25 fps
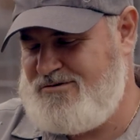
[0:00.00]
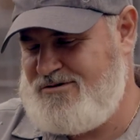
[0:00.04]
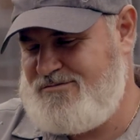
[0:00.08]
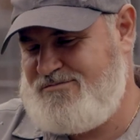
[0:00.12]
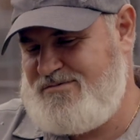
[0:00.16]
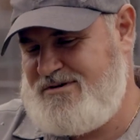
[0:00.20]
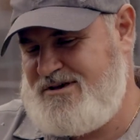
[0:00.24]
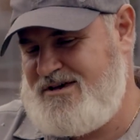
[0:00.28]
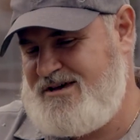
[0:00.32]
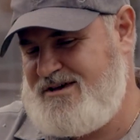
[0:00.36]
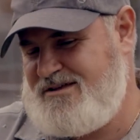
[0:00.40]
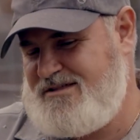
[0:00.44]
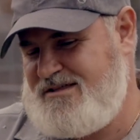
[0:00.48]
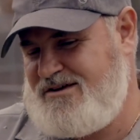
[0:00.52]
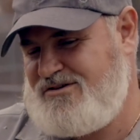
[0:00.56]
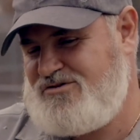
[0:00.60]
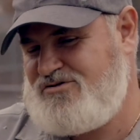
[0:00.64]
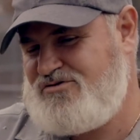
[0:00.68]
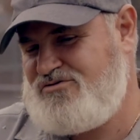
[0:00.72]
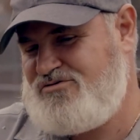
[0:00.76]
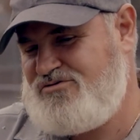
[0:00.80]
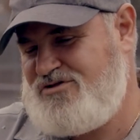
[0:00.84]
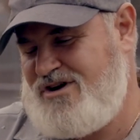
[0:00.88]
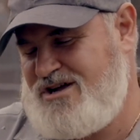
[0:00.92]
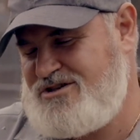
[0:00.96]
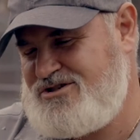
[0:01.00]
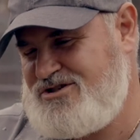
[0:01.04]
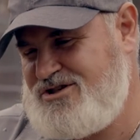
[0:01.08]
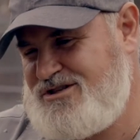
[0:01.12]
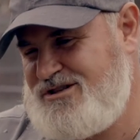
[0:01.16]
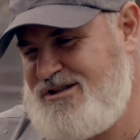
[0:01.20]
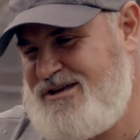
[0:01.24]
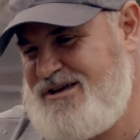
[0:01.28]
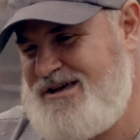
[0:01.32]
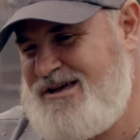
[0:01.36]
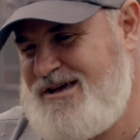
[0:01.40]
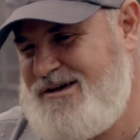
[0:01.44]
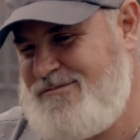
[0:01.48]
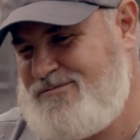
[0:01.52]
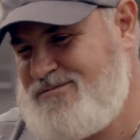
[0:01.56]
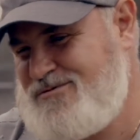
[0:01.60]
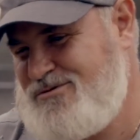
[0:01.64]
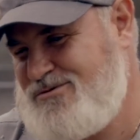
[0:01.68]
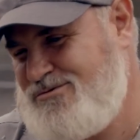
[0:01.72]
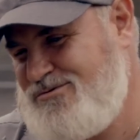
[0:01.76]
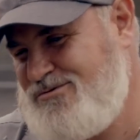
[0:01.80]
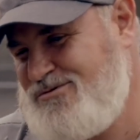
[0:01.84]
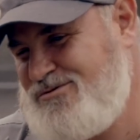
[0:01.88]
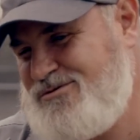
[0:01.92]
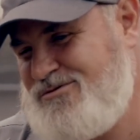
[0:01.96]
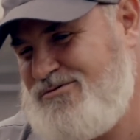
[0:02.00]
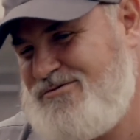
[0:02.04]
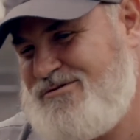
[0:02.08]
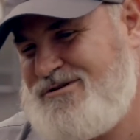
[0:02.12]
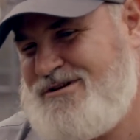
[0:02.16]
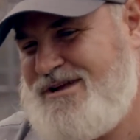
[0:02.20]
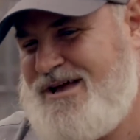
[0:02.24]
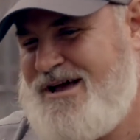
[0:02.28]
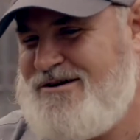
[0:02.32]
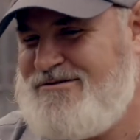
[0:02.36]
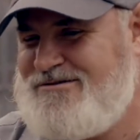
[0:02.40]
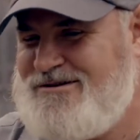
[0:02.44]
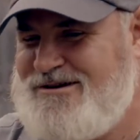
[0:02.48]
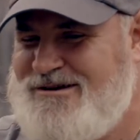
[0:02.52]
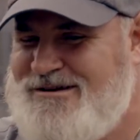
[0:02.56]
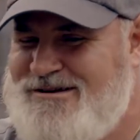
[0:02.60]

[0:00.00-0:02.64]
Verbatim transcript: would be the Tragically Hip Old board down.